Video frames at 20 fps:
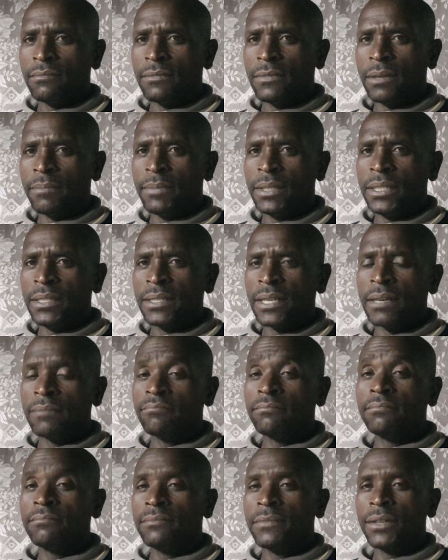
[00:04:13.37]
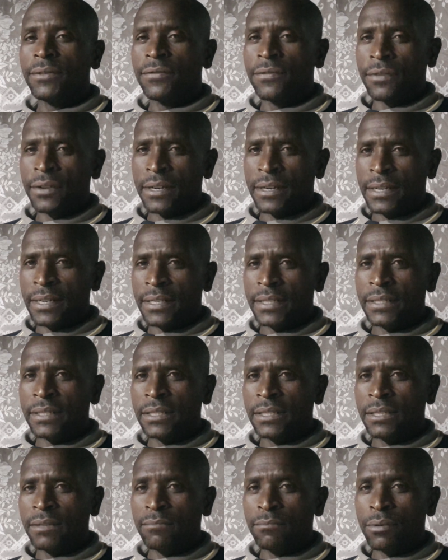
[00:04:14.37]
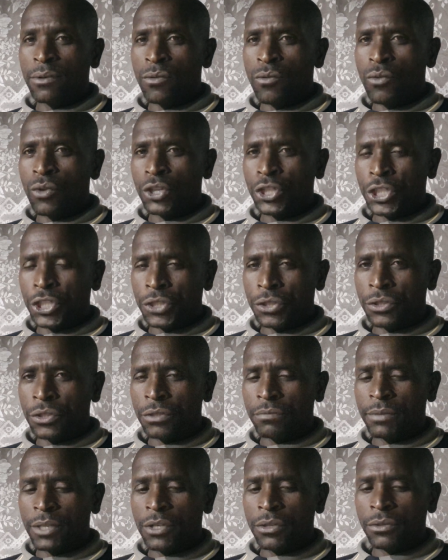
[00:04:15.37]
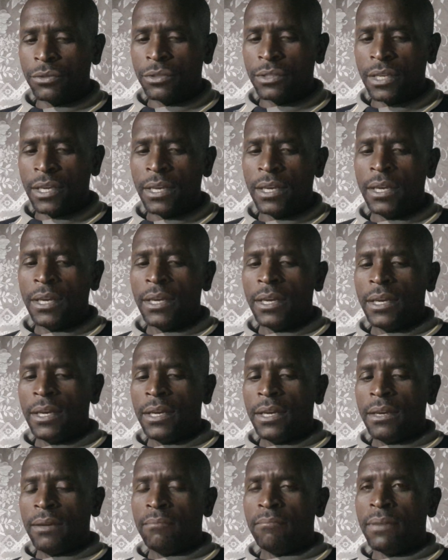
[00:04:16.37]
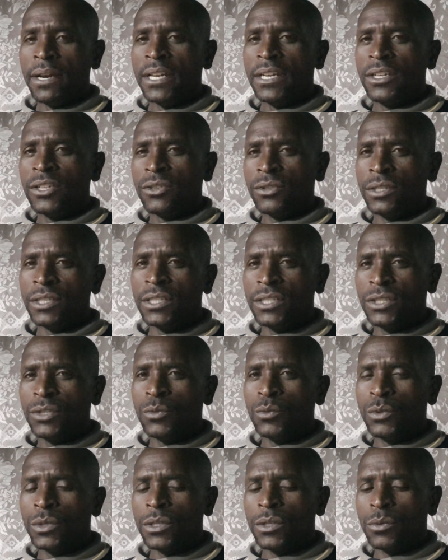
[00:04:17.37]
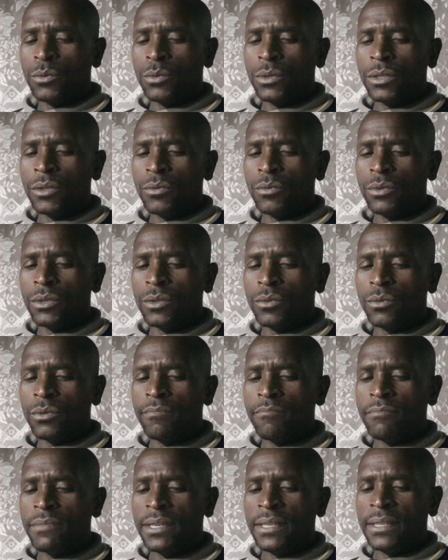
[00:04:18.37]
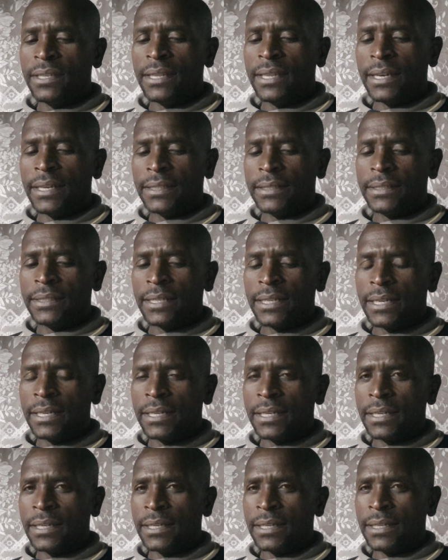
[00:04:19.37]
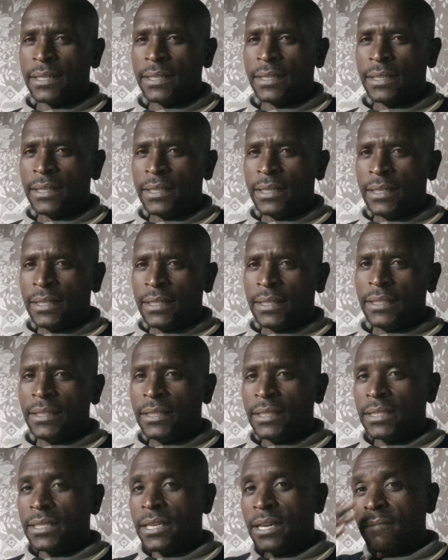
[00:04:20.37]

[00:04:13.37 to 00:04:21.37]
a bit friendly and simple questions, because by knowledge we mean that it is the